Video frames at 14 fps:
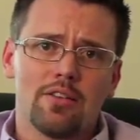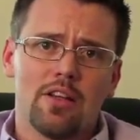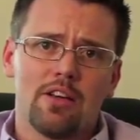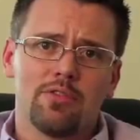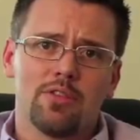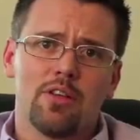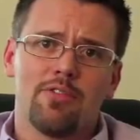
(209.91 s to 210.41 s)

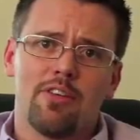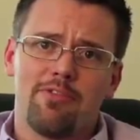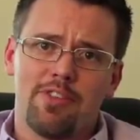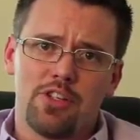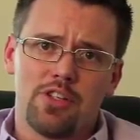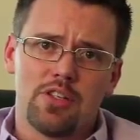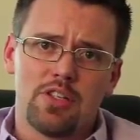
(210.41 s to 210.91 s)
level of
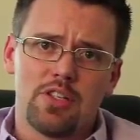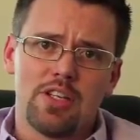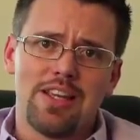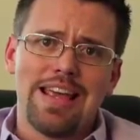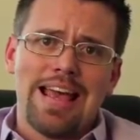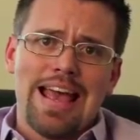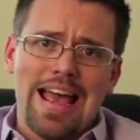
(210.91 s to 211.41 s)

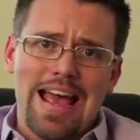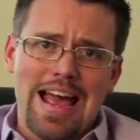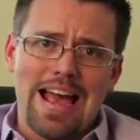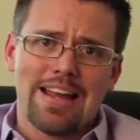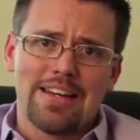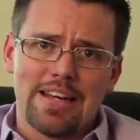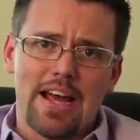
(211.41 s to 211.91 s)
efficiency
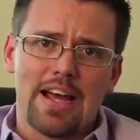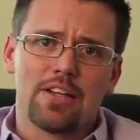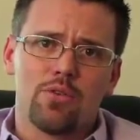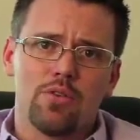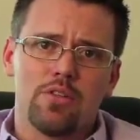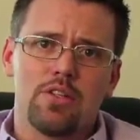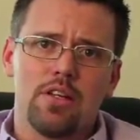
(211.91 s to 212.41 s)
and
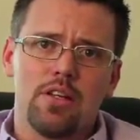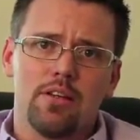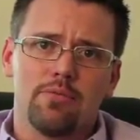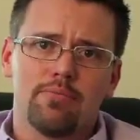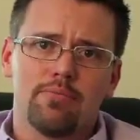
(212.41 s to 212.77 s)
accuracy.